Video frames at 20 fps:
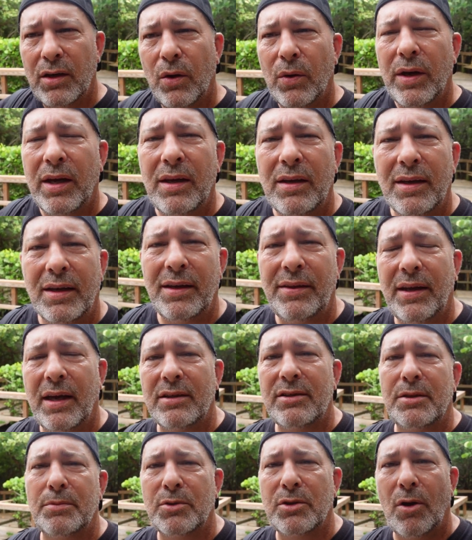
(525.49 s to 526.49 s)
go ahead and hit
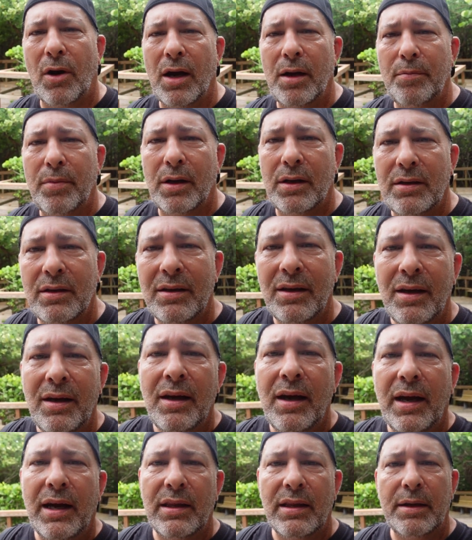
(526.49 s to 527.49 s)
that subscribe button
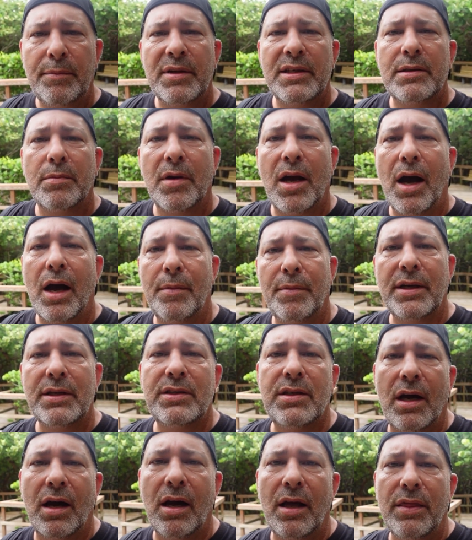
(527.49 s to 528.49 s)
and leave me some
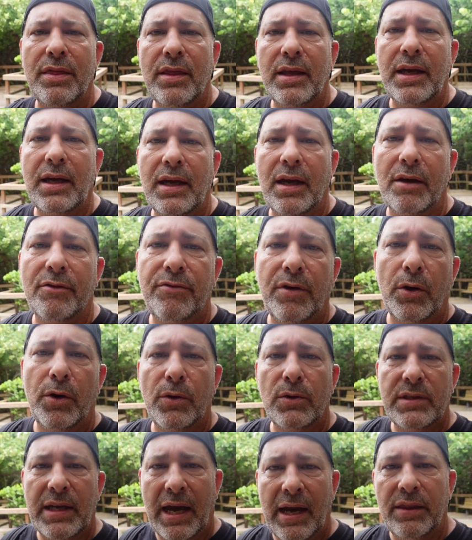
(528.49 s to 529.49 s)
comments on the uh,
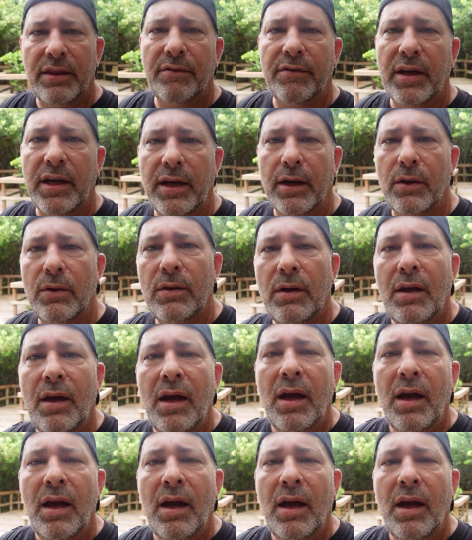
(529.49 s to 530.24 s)
photos and the video.